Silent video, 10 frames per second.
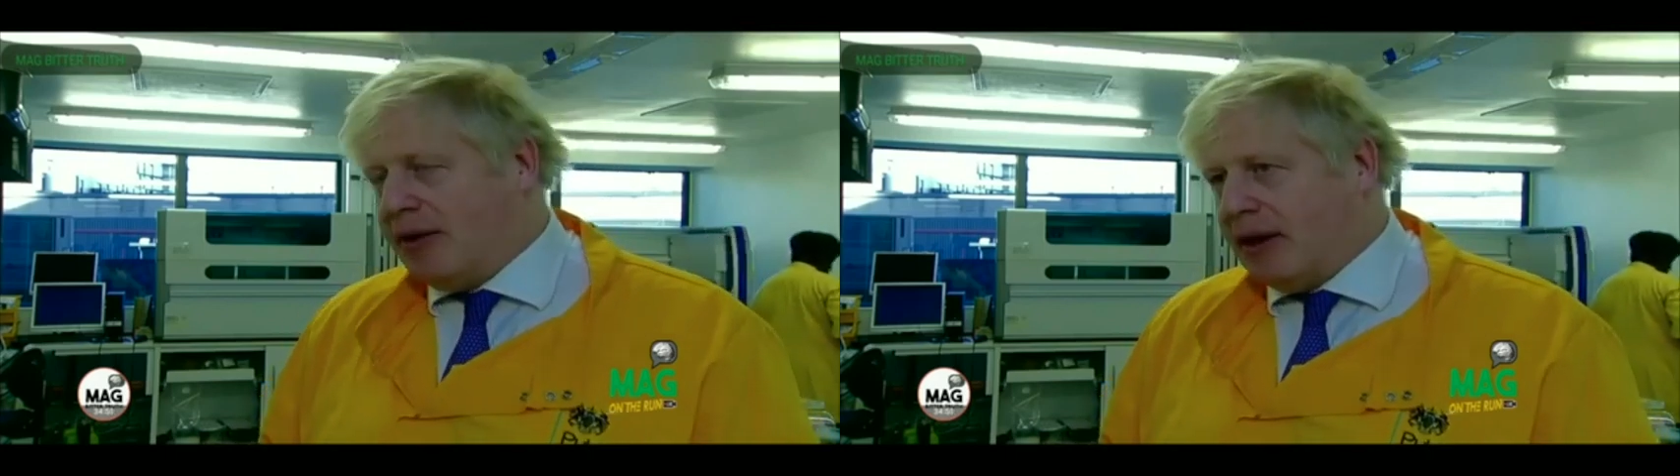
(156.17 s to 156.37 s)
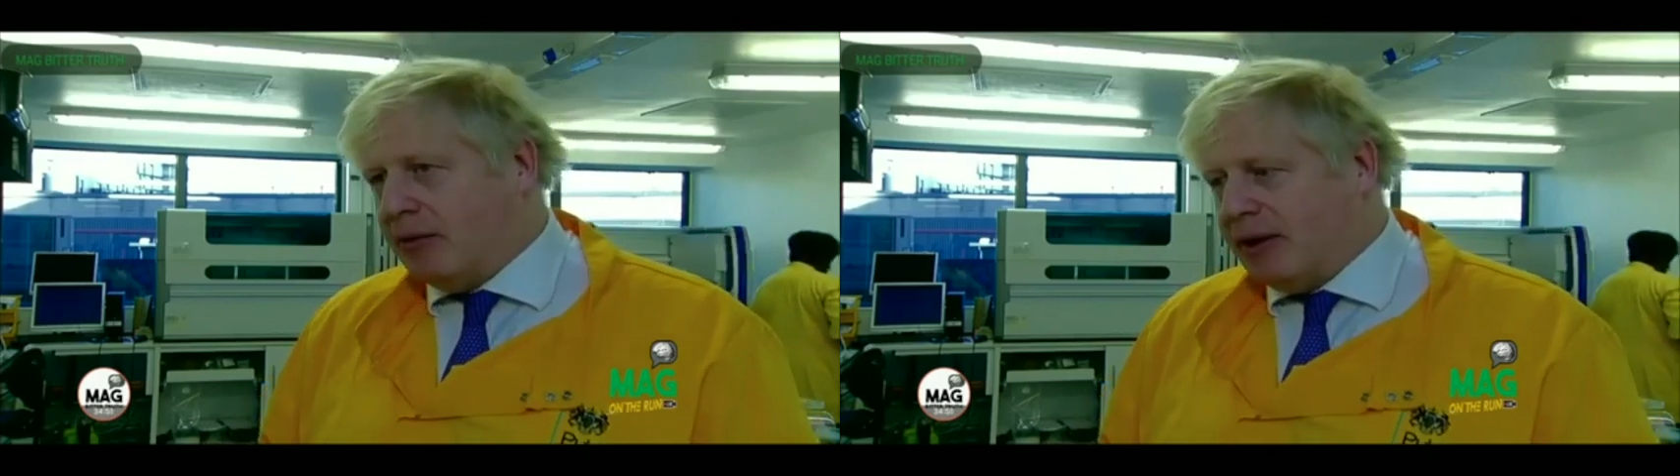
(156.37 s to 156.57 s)

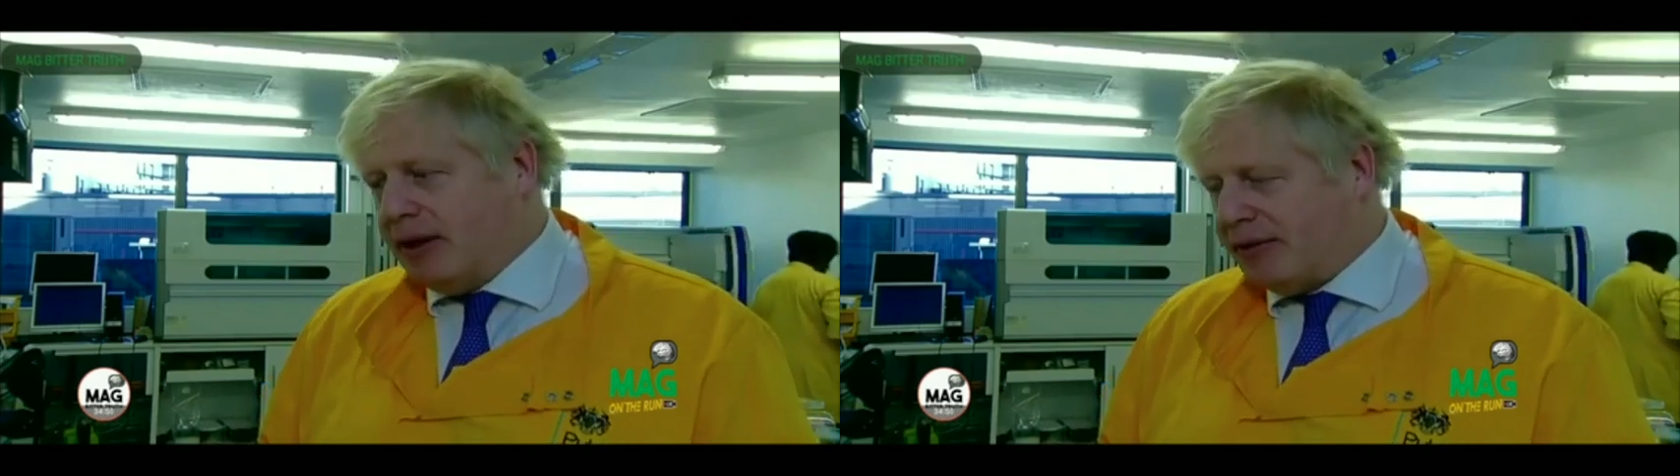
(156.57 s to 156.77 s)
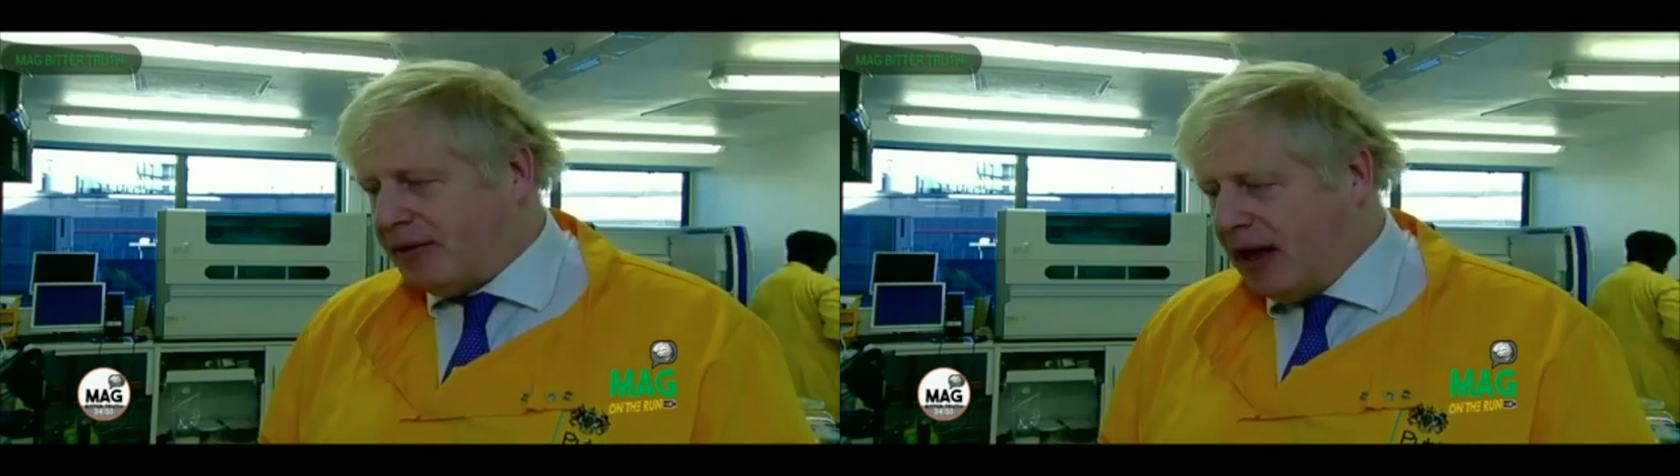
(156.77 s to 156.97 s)
the
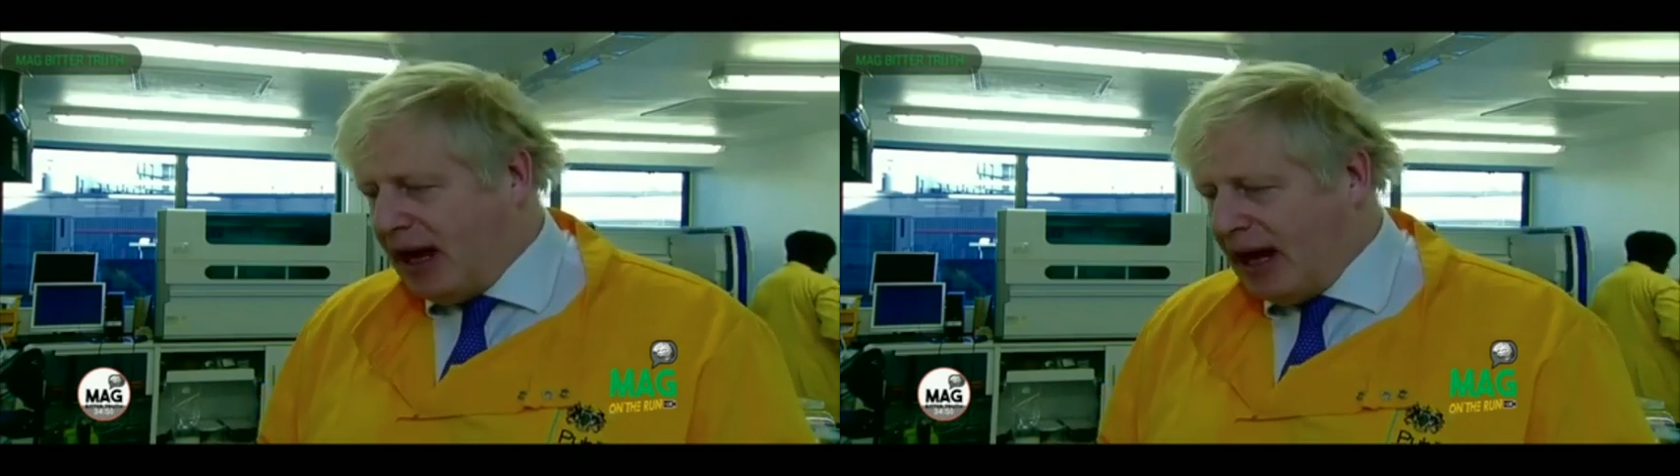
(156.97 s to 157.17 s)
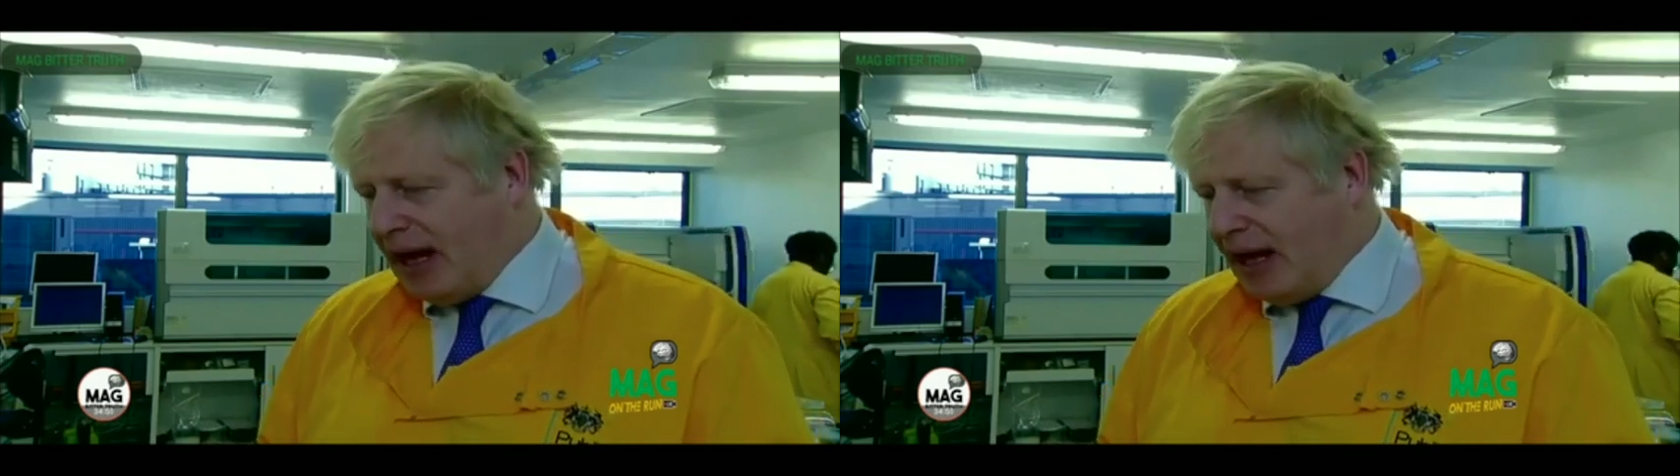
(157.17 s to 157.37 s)
illness,
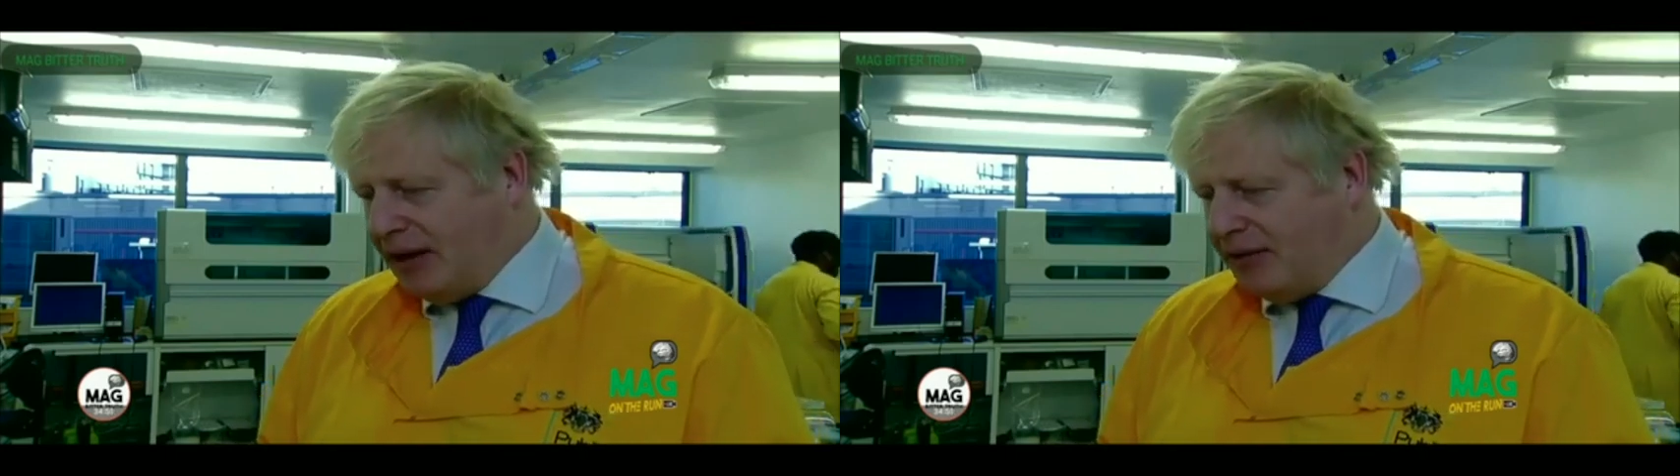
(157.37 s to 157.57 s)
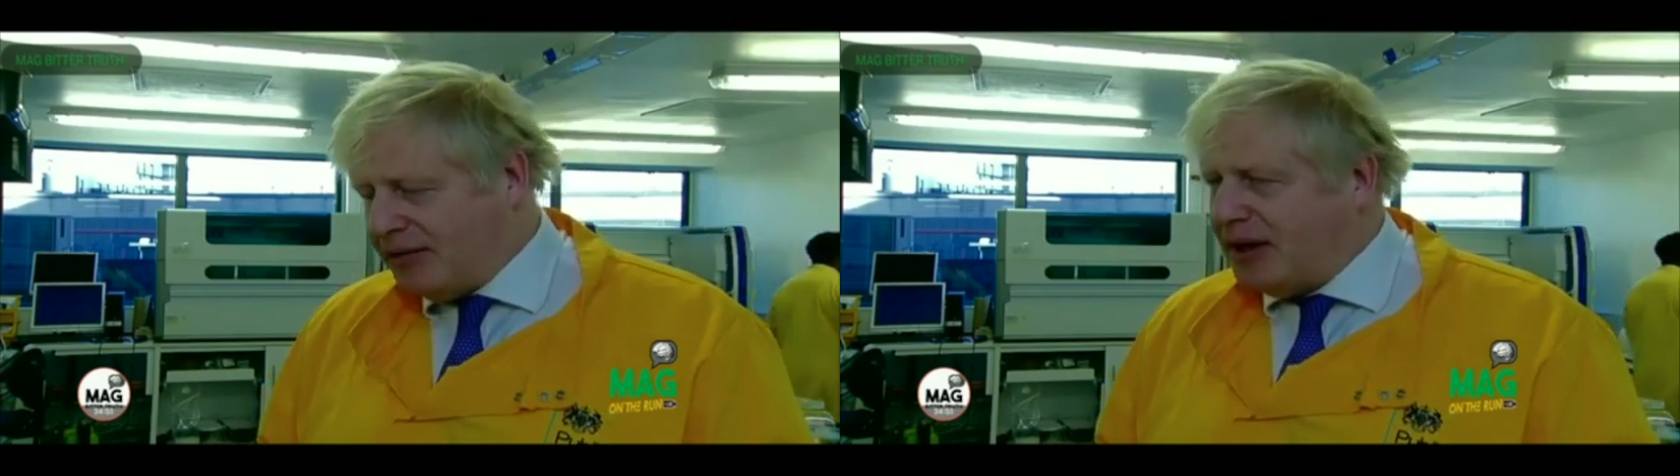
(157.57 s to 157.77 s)

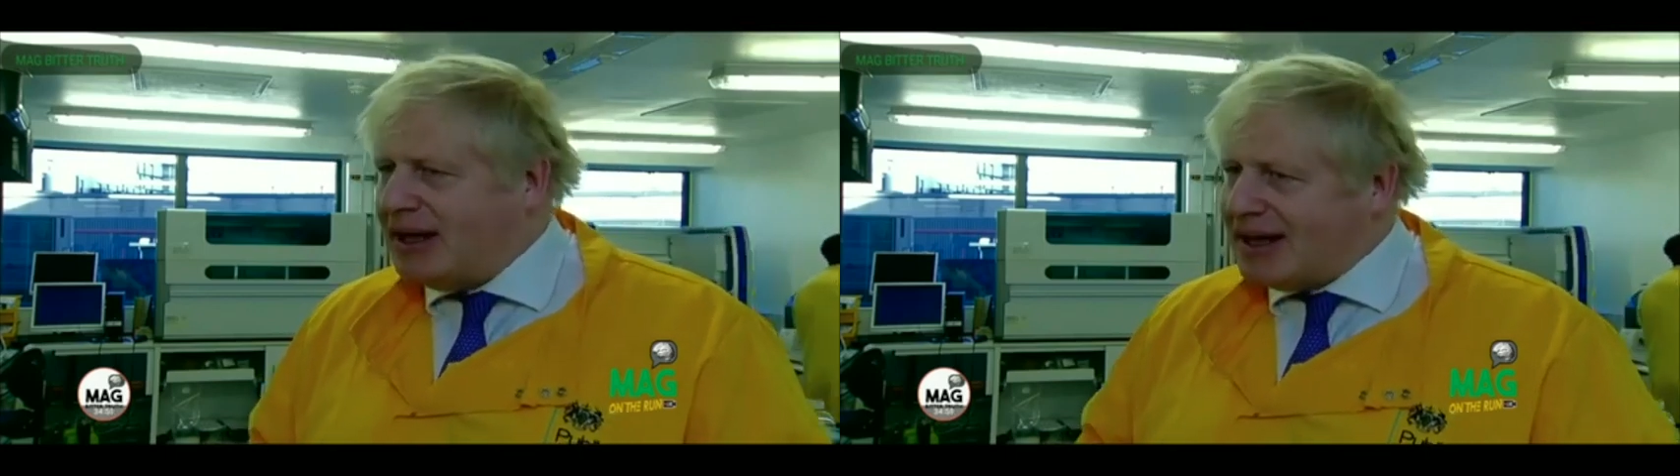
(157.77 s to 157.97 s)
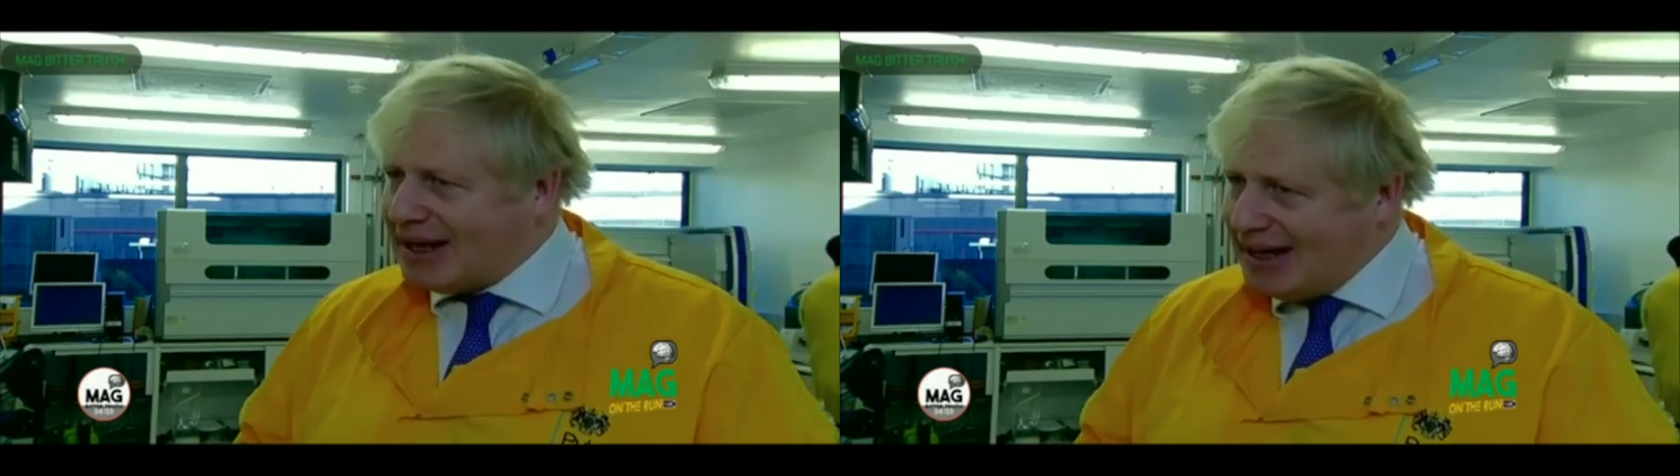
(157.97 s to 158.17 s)
and wow.